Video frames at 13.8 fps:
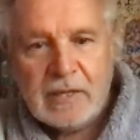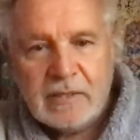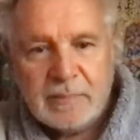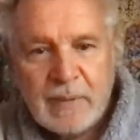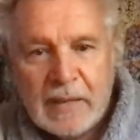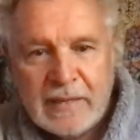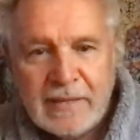
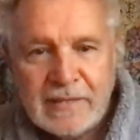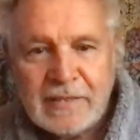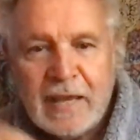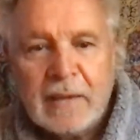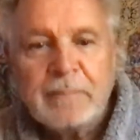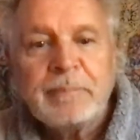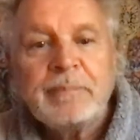play this
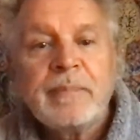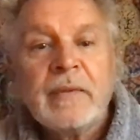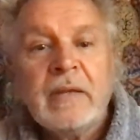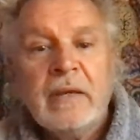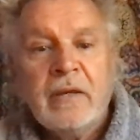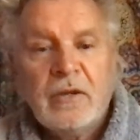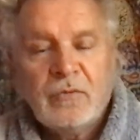game,
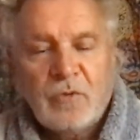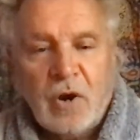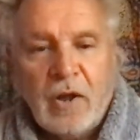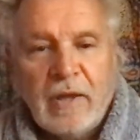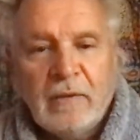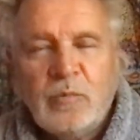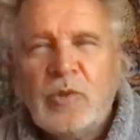
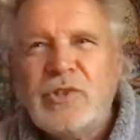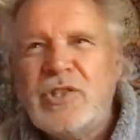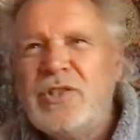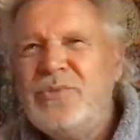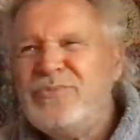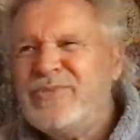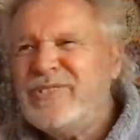right? What do
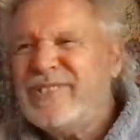you